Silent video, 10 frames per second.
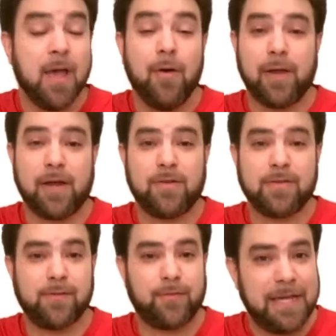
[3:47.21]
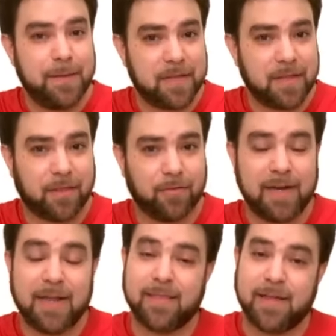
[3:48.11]
We can also keep the
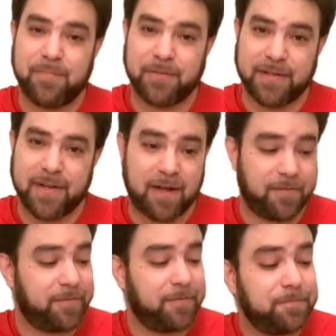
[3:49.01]
three and then pull it off.